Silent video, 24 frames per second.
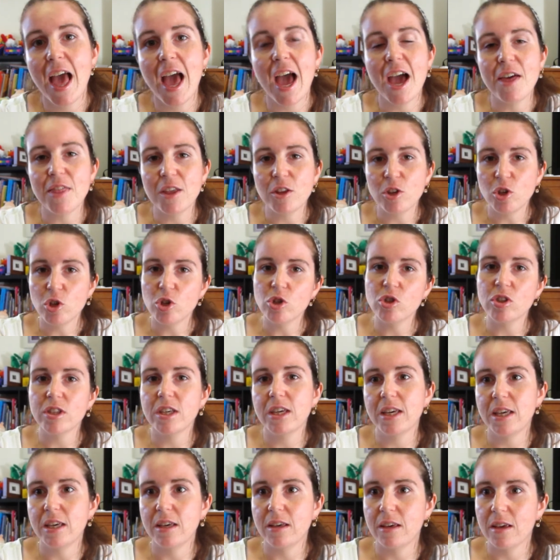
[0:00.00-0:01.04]
and then
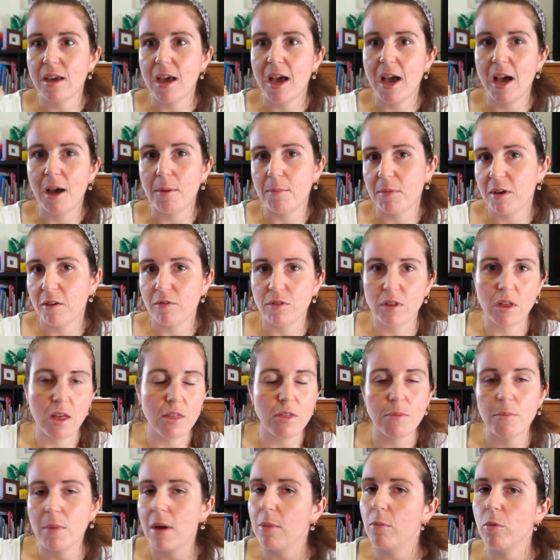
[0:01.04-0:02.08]
usually if the
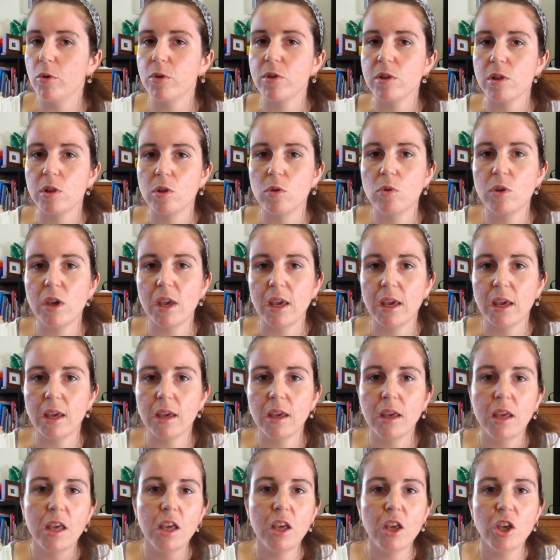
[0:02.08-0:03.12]
other mum wasn't looking,
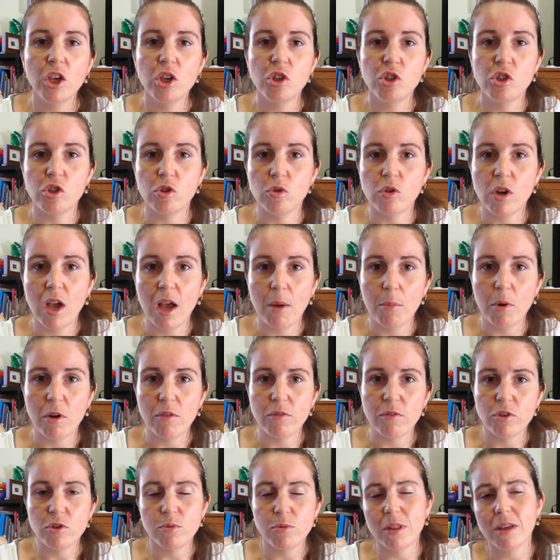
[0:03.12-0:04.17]
she'll come over
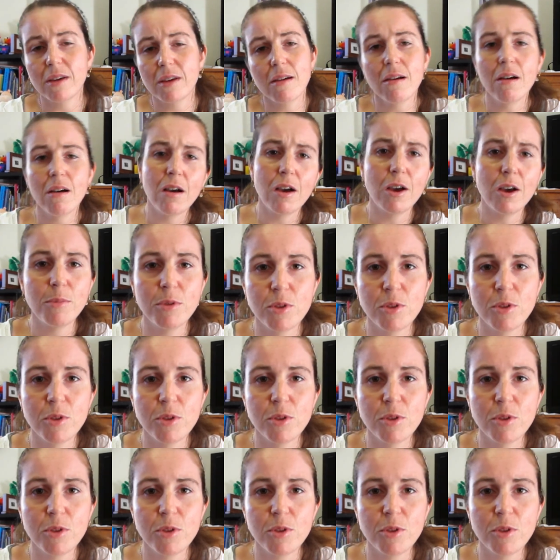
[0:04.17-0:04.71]
and she'll be like, oh, I'm